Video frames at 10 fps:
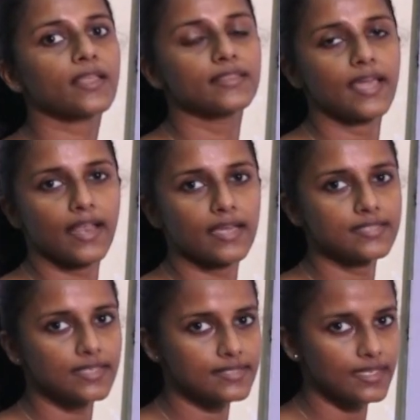there are
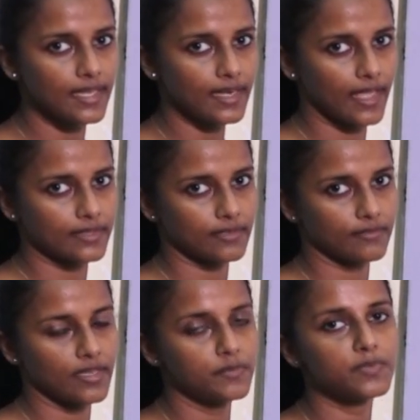16 être
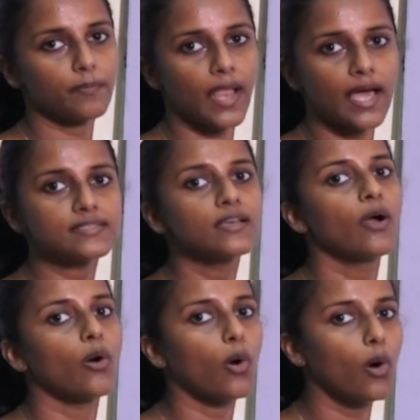verbs plus
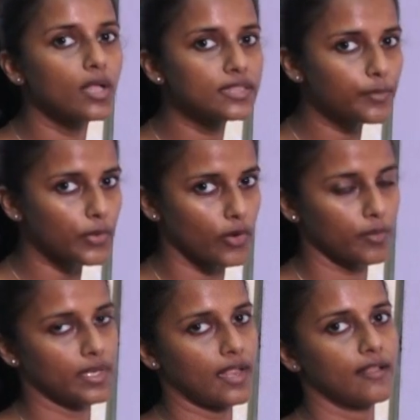all the
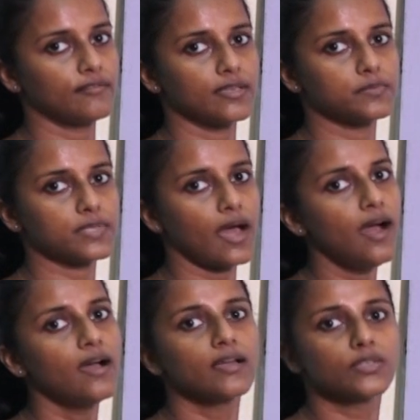pronominal verbs are
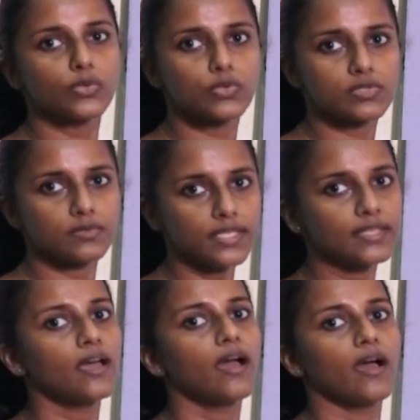used with
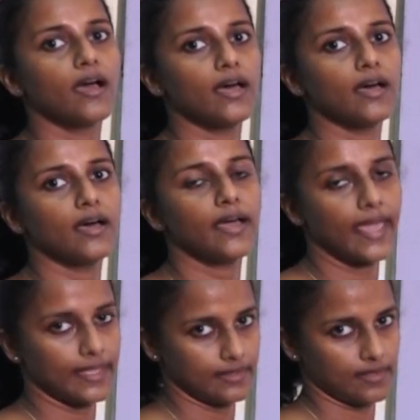
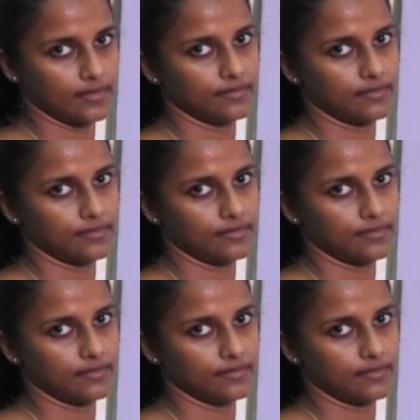être.